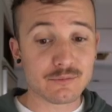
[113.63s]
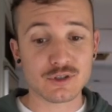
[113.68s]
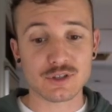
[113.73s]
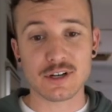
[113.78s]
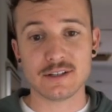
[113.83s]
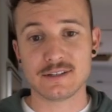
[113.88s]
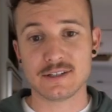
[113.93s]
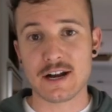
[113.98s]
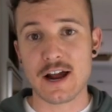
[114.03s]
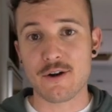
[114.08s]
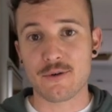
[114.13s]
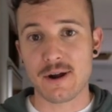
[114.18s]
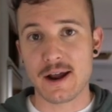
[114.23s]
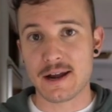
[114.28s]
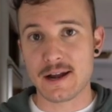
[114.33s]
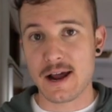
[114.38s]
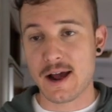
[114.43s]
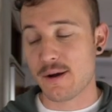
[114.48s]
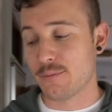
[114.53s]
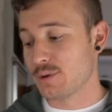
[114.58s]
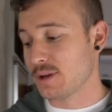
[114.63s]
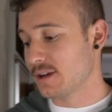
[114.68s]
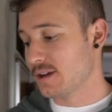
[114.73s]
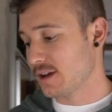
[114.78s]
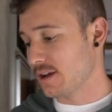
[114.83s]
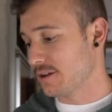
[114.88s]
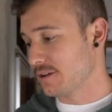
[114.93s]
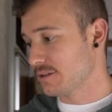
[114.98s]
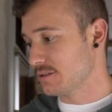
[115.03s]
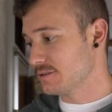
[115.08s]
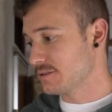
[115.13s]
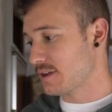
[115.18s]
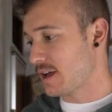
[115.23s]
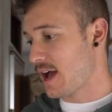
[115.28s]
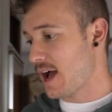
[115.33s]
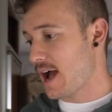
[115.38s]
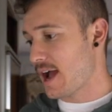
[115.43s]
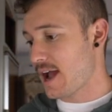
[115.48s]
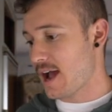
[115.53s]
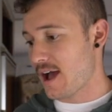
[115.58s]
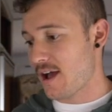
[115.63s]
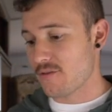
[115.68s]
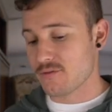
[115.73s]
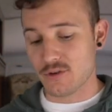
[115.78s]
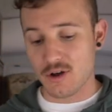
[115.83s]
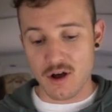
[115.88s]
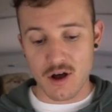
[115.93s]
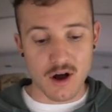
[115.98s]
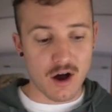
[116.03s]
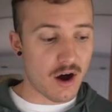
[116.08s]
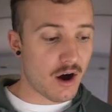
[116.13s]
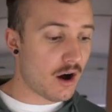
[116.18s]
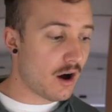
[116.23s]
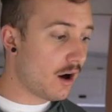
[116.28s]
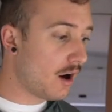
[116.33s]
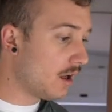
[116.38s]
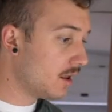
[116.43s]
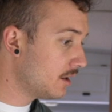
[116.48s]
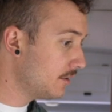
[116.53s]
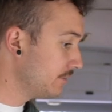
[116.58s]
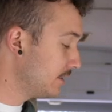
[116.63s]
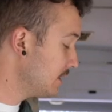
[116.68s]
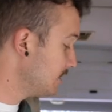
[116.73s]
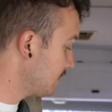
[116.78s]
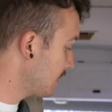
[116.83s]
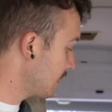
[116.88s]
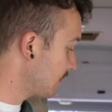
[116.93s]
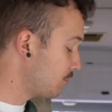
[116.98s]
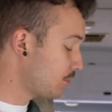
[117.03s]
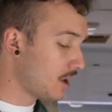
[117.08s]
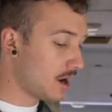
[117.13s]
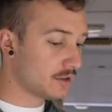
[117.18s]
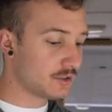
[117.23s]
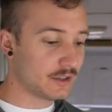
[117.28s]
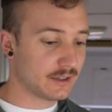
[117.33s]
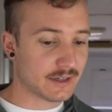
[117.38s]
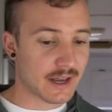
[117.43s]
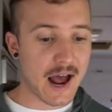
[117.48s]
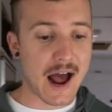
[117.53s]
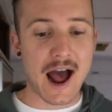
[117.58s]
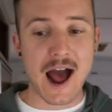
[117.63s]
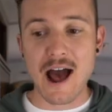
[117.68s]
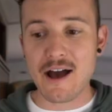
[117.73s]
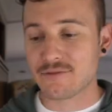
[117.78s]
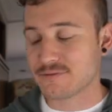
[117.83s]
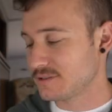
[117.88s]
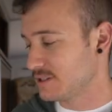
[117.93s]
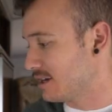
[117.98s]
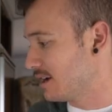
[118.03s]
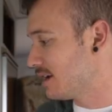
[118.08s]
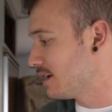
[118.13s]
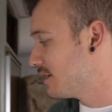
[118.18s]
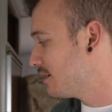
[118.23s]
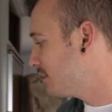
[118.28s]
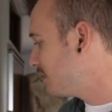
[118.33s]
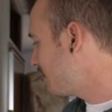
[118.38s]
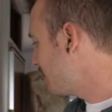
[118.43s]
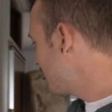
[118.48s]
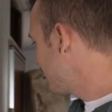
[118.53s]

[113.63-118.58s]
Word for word: it. Stressing out right now because I have all of these like projects half done